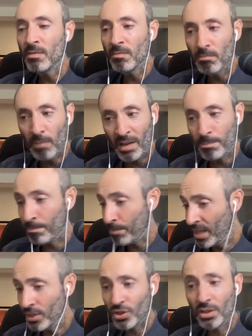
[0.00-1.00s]
my
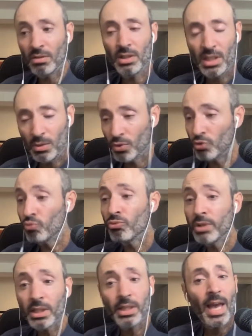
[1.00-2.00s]
patient, he was
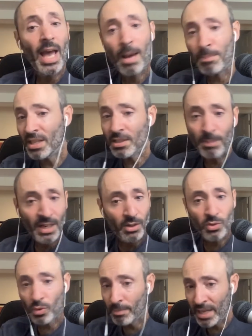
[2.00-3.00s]
really happy. His parents
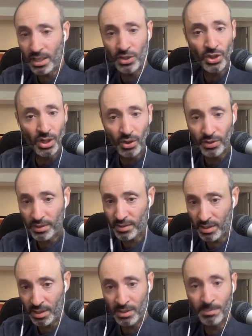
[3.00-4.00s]
were managing all these
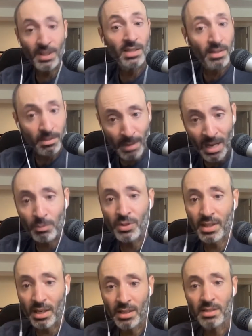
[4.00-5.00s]
things because his mom was
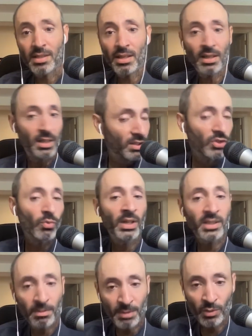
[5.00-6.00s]
getting sick and he just
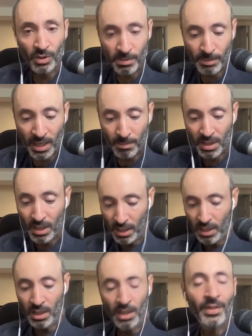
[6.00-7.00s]
wanted to be with his mom.
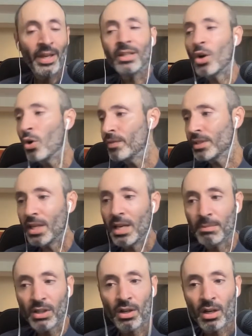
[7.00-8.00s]
Then COVID
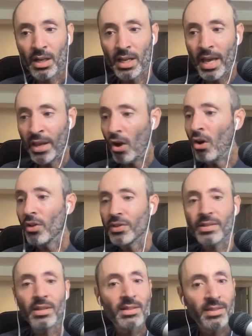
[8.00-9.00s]
came along and all of a
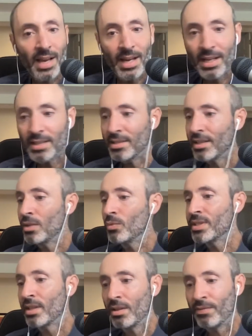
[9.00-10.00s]
sudden his dad got sick and
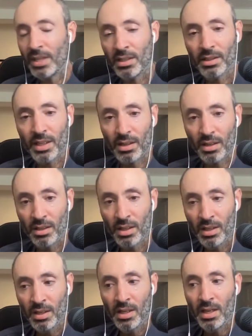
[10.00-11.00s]
was on a ventilator.
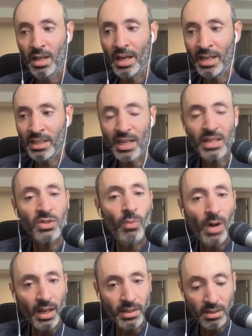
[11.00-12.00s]
And guess
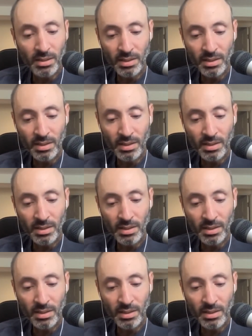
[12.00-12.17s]
what?